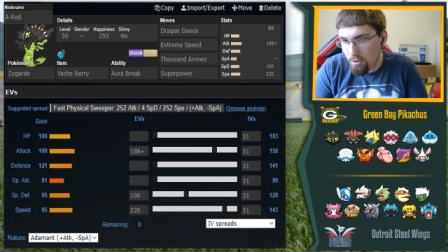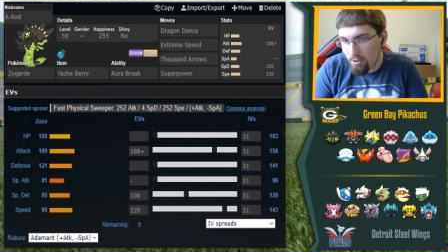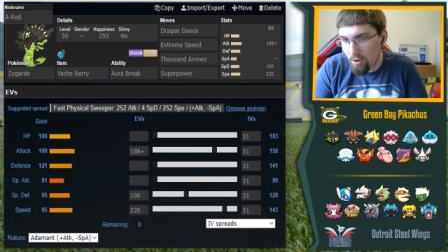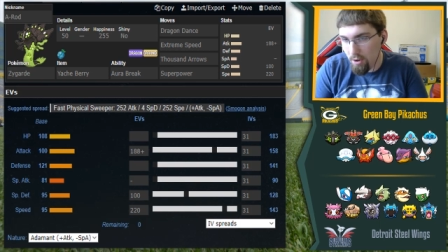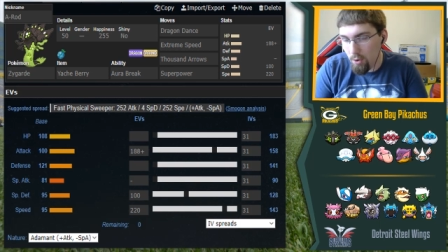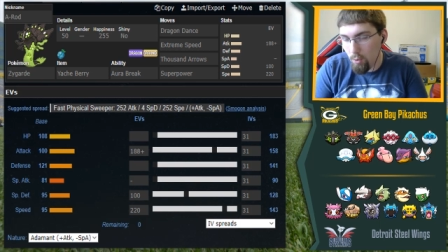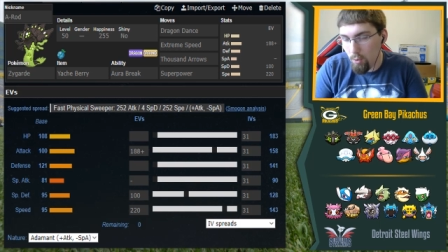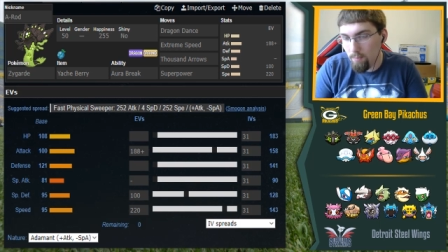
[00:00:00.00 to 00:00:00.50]

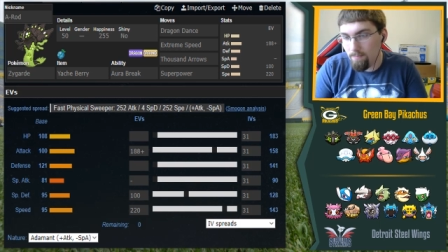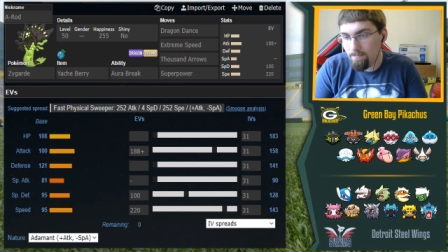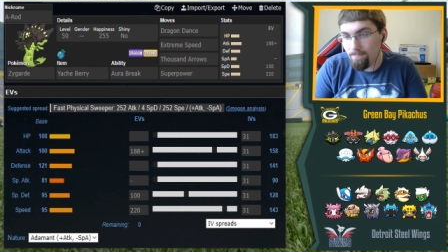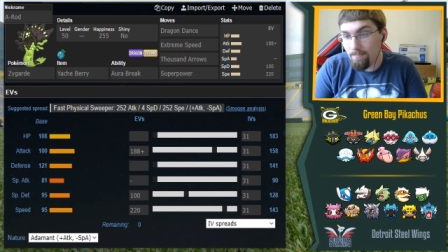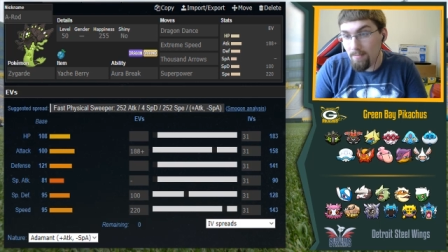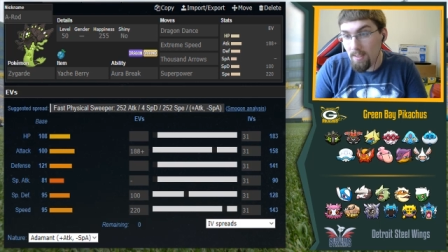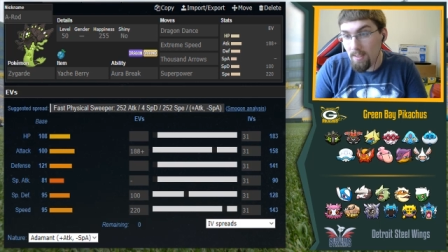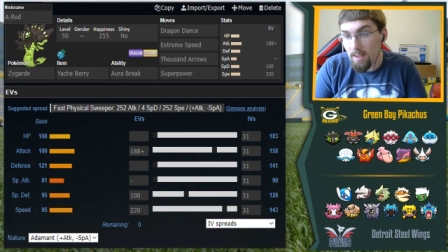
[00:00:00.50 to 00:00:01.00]
So
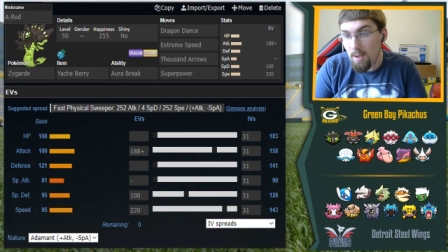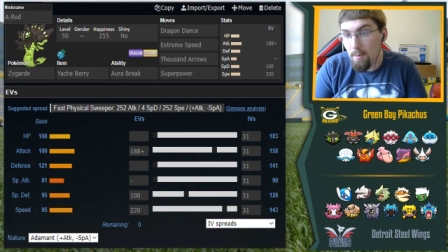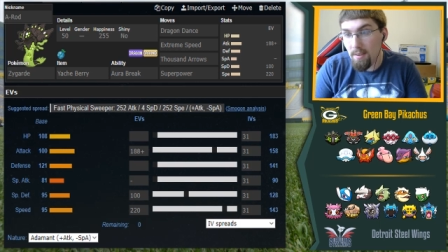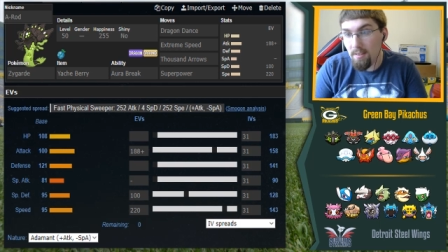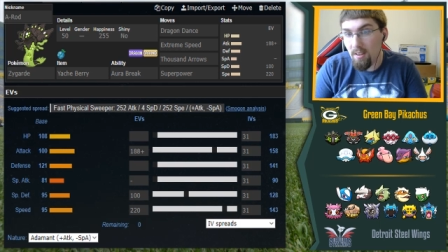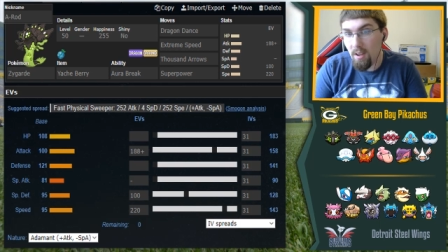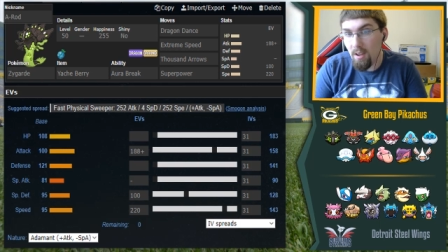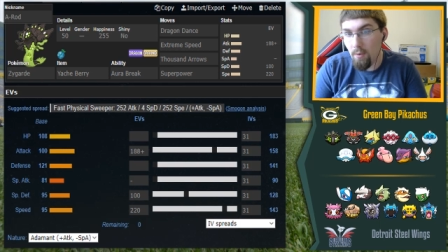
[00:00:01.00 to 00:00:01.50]
he
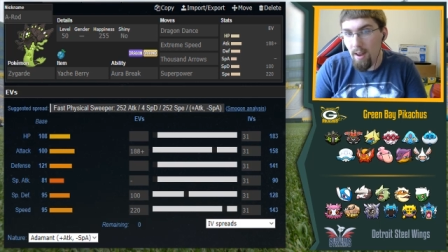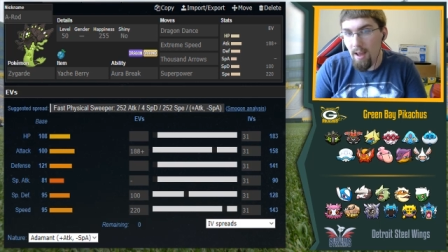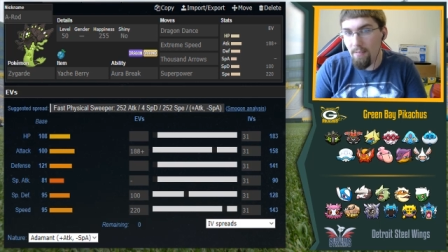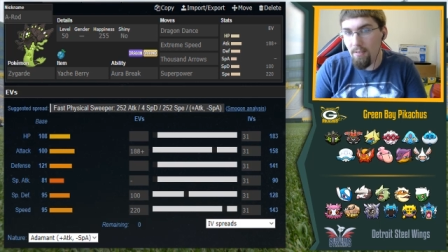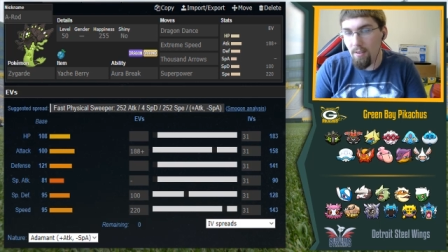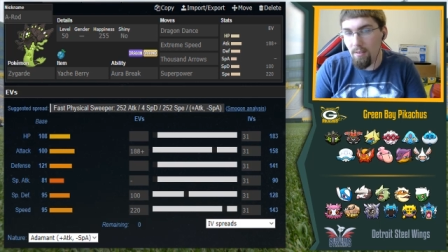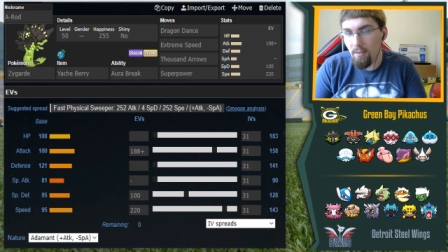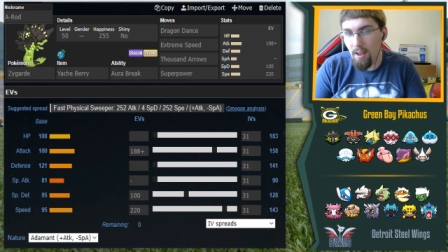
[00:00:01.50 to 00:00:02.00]
basically would
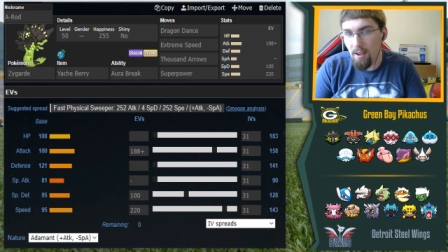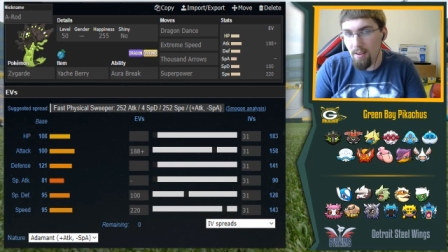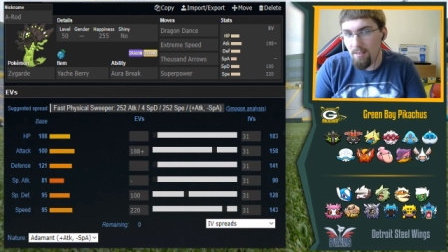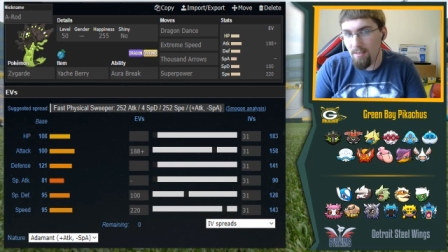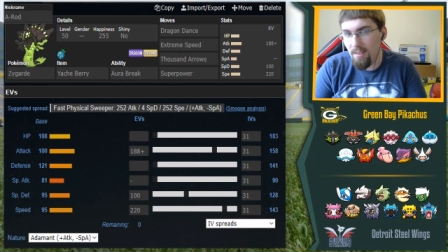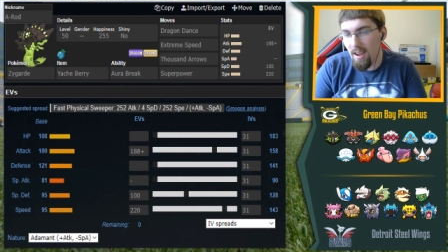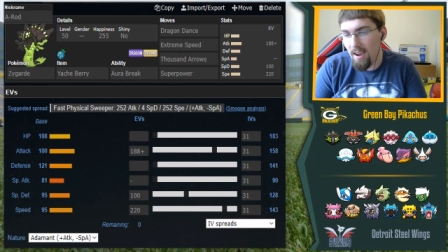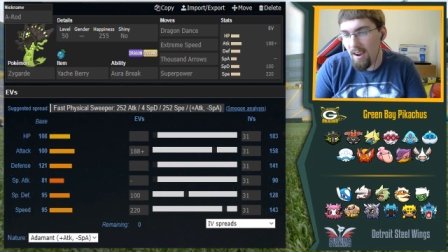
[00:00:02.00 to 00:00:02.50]
have to
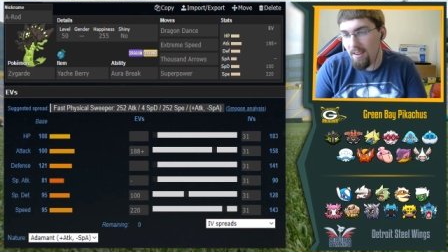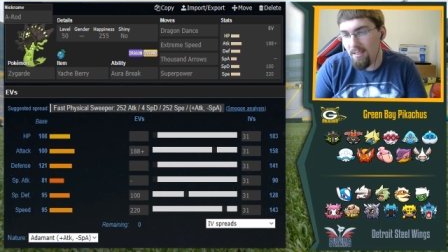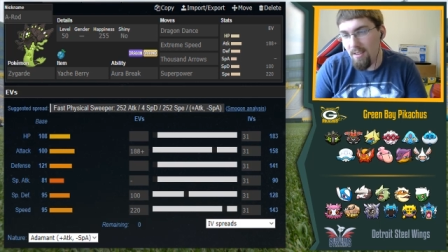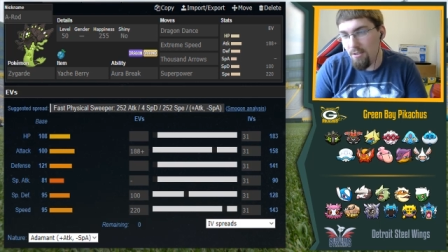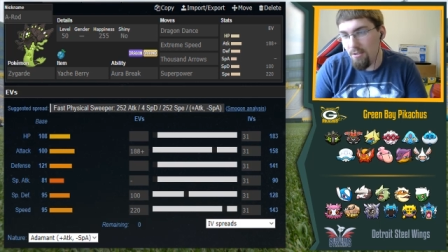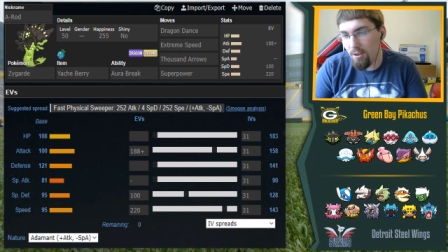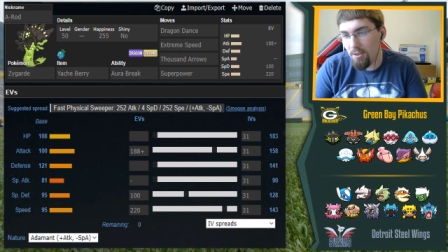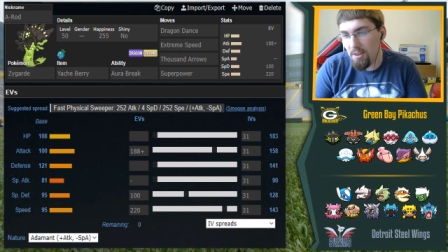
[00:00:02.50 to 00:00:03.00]
let
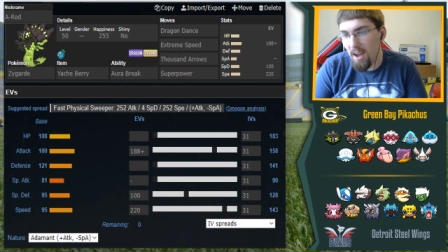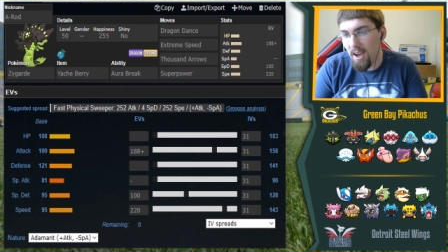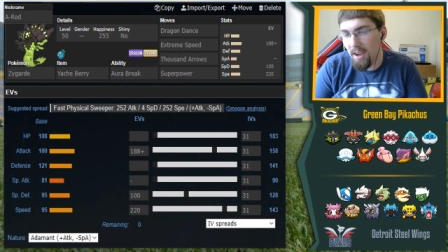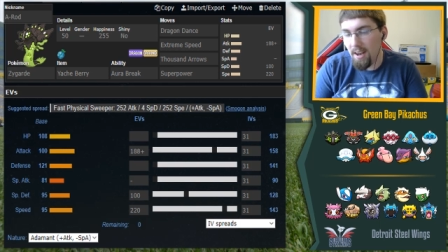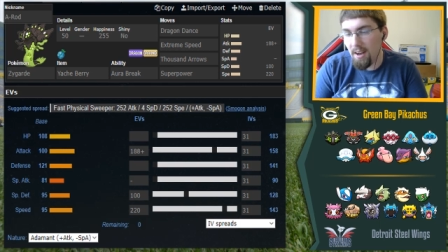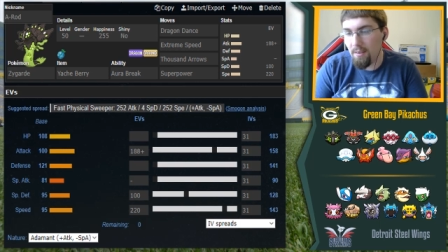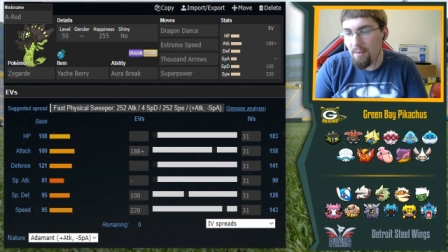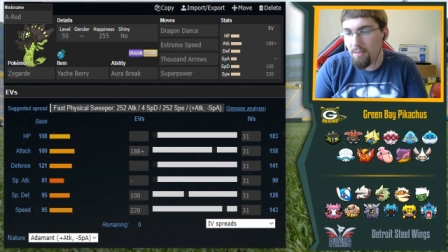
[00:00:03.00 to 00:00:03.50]
Excadrill
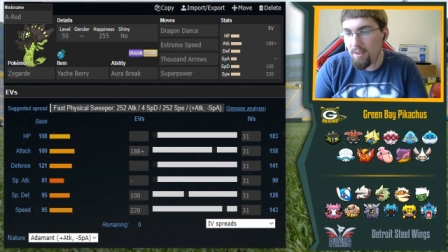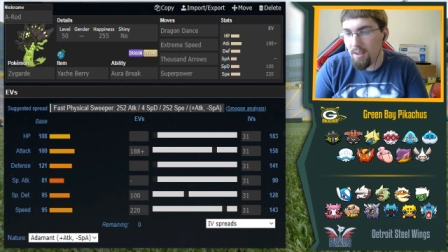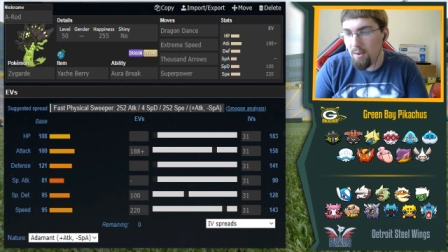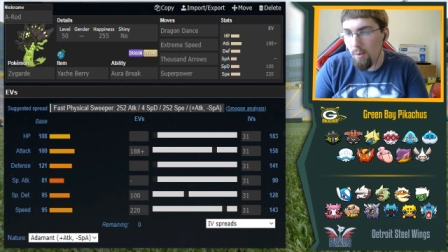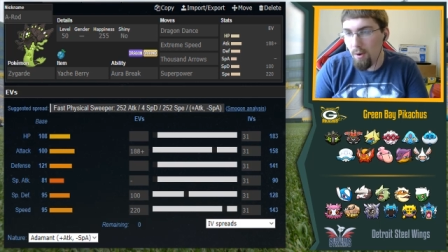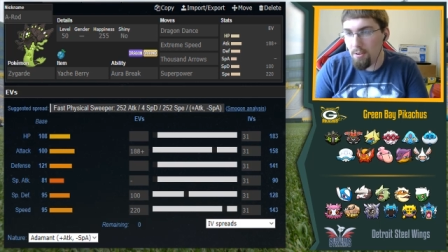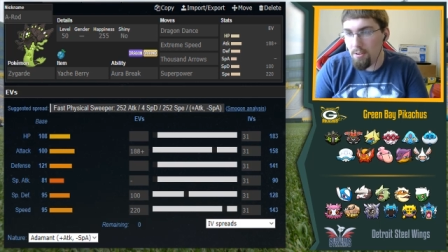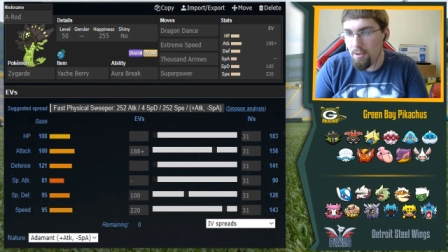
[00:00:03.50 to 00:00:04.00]
die, and I don't think
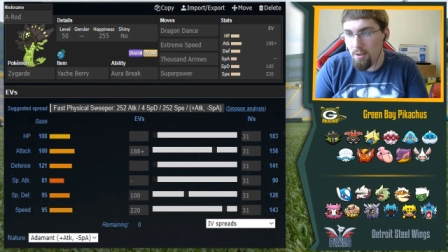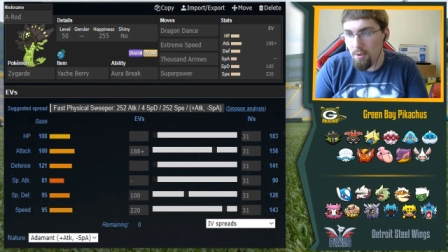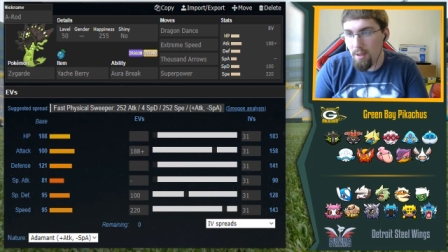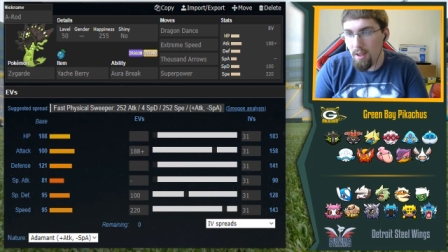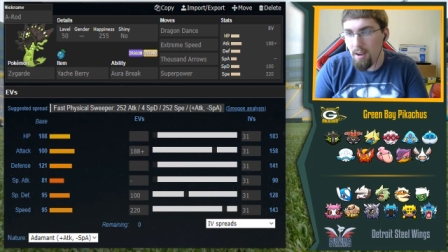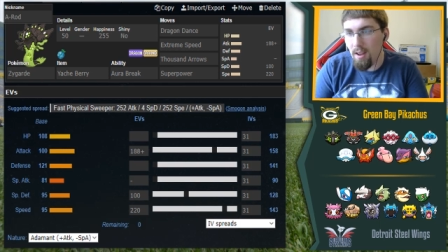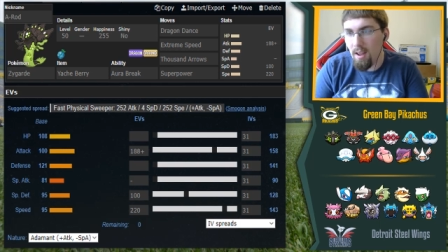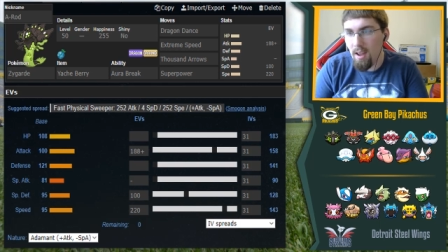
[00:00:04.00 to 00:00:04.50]
he wants to do
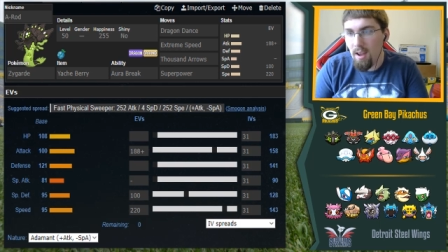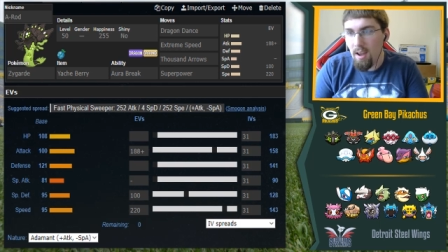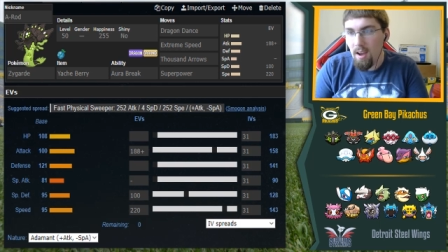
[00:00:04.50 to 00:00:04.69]
that.